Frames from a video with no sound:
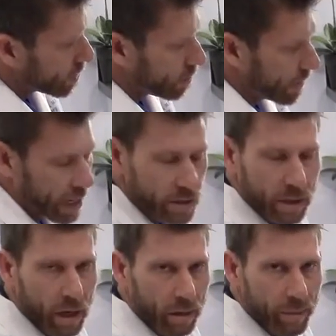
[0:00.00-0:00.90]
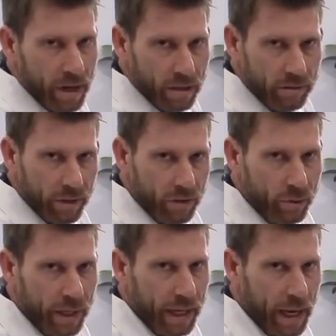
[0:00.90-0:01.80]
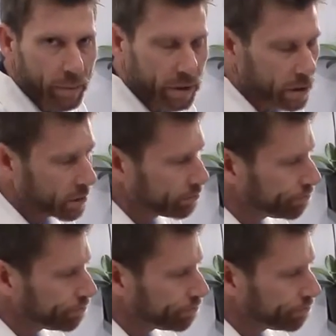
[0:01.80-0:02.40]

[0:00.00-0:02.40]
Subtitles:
can imagine how the patient feels when that happens.